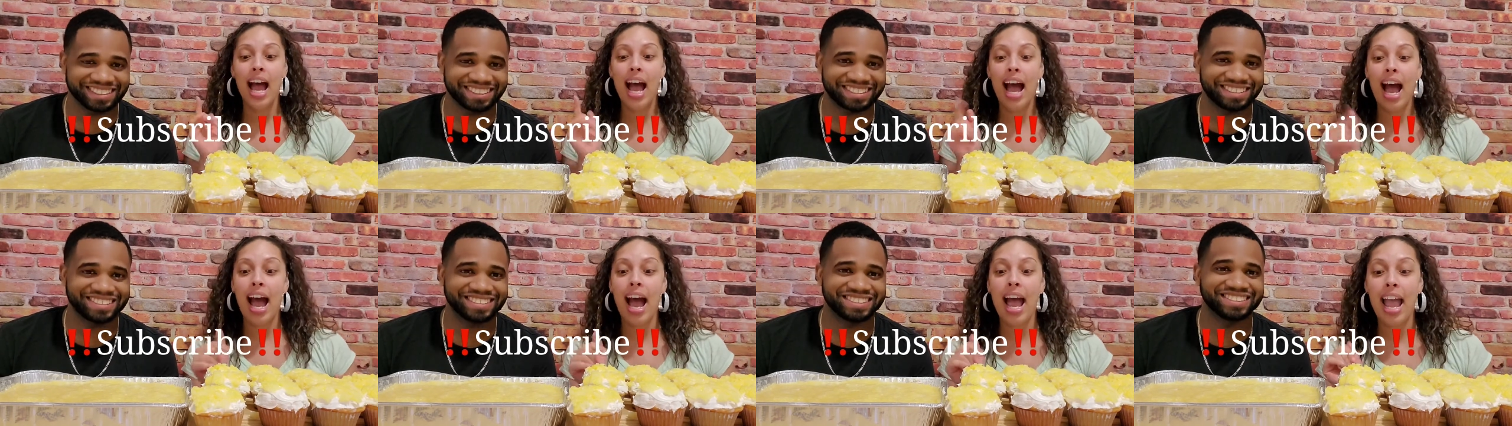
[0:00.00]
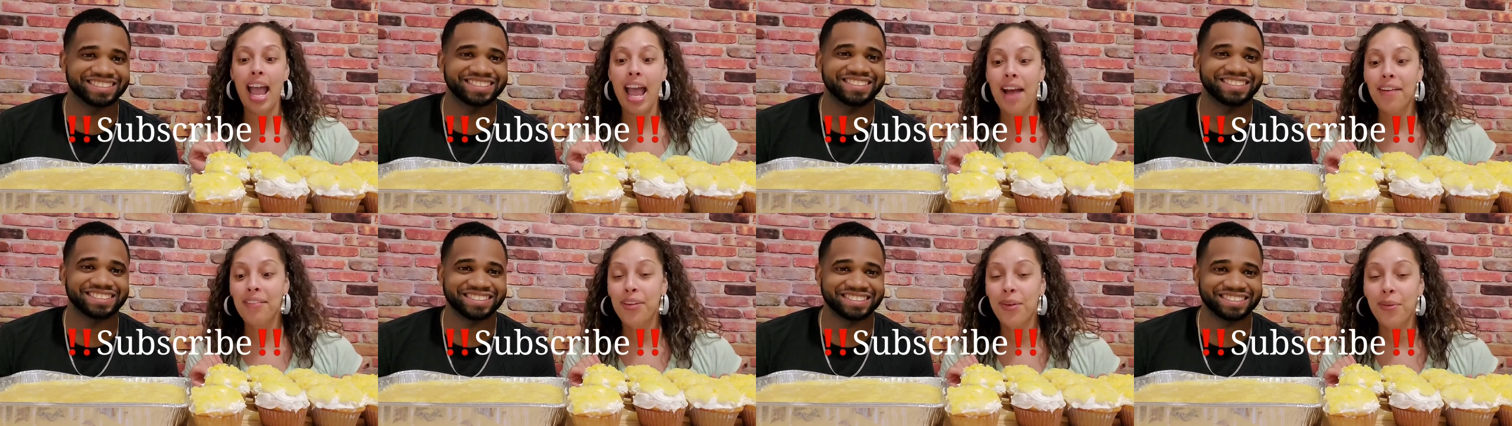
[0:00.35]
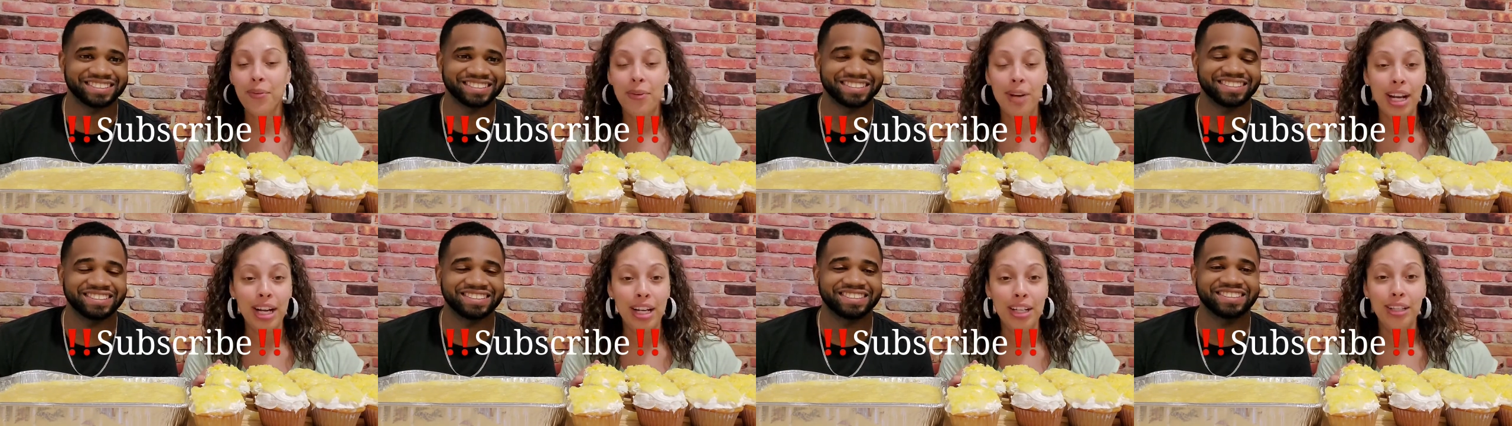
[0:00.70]
Speaker 1: I have the
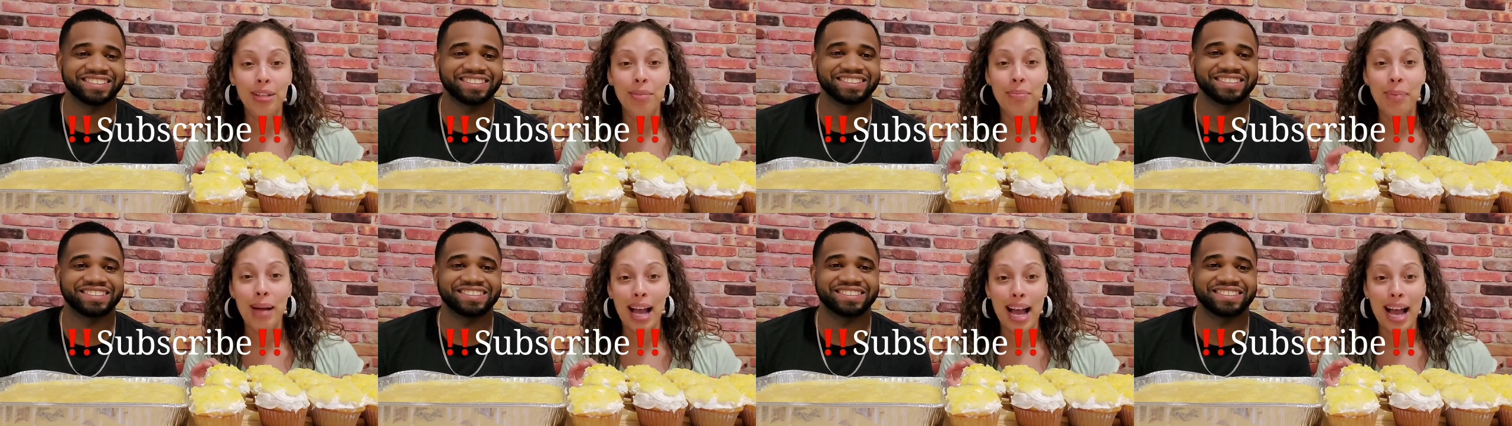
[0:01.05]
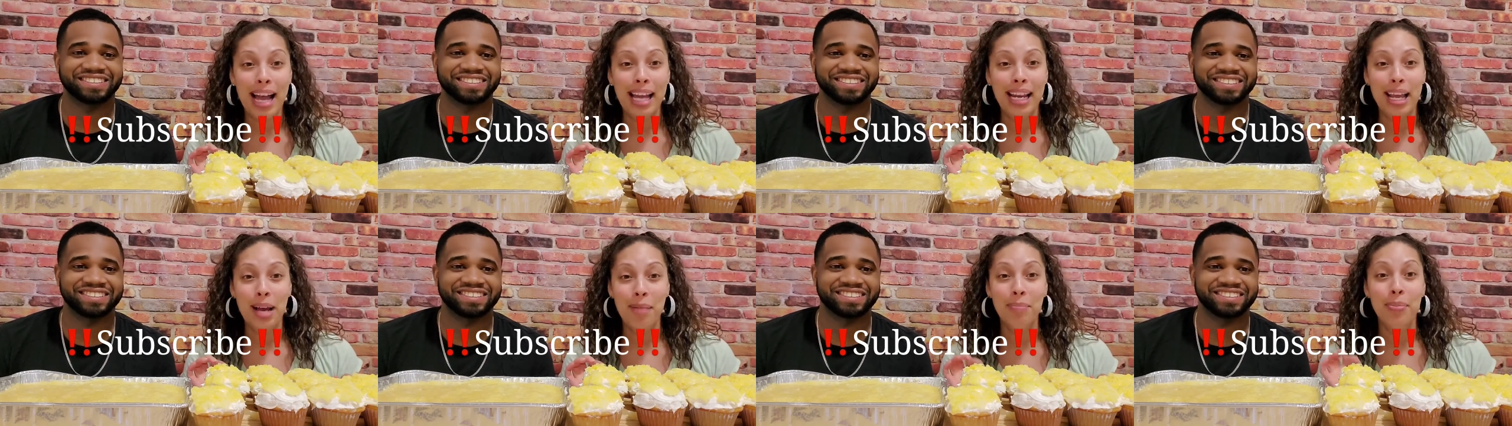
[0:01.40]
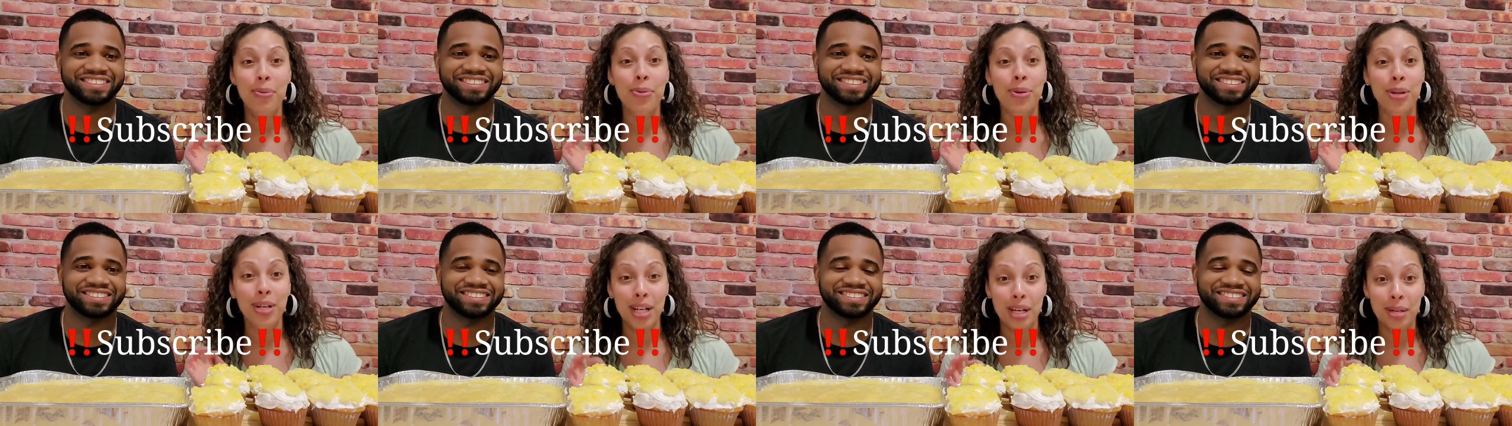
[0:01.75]
regular pineapple
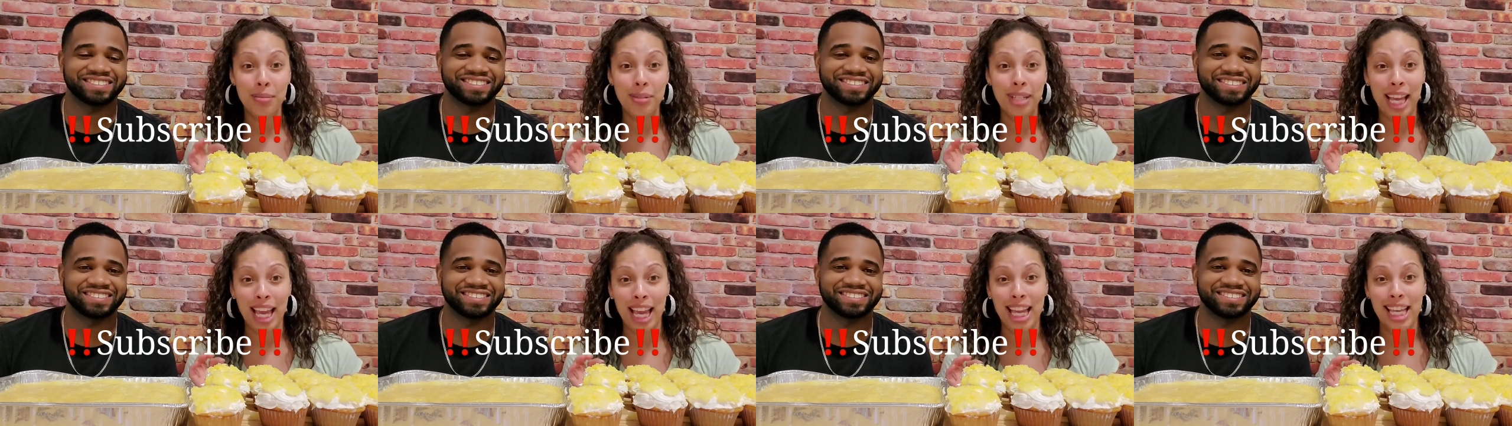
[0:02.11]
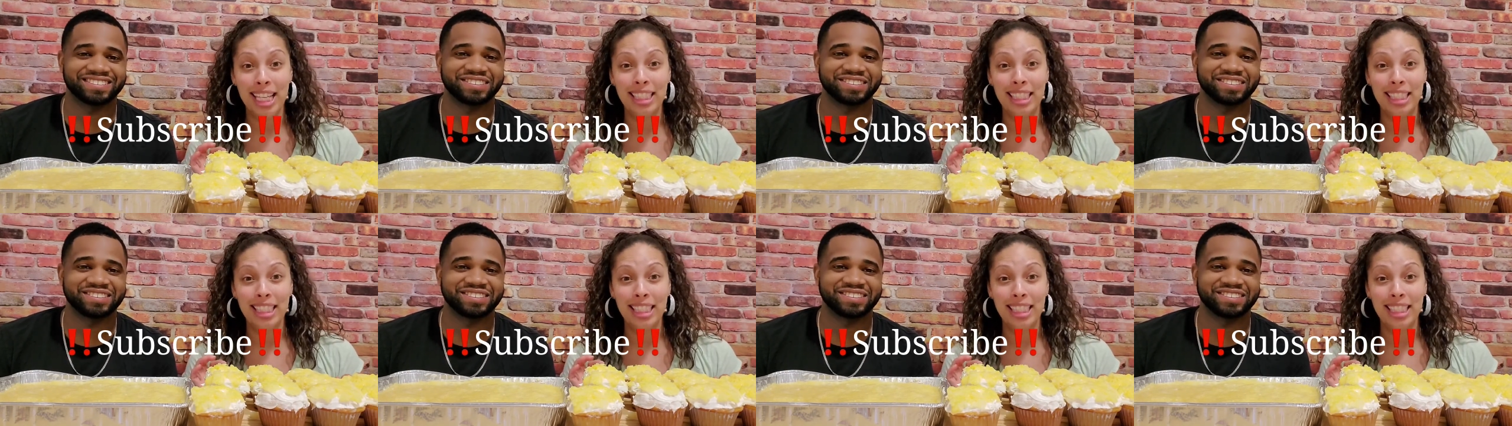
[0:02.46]
cupcakes